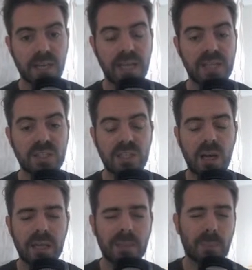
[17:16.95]
He is
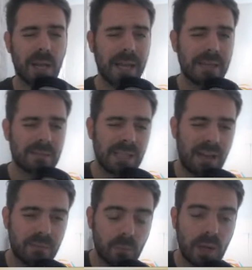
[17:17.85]
starting to play
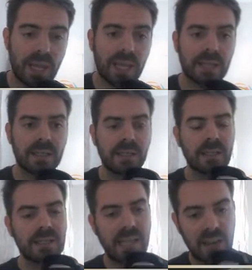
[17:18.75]
left wing,
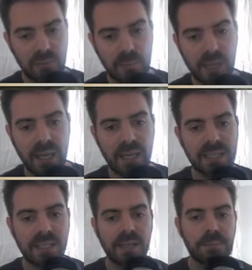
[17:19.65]
left mid.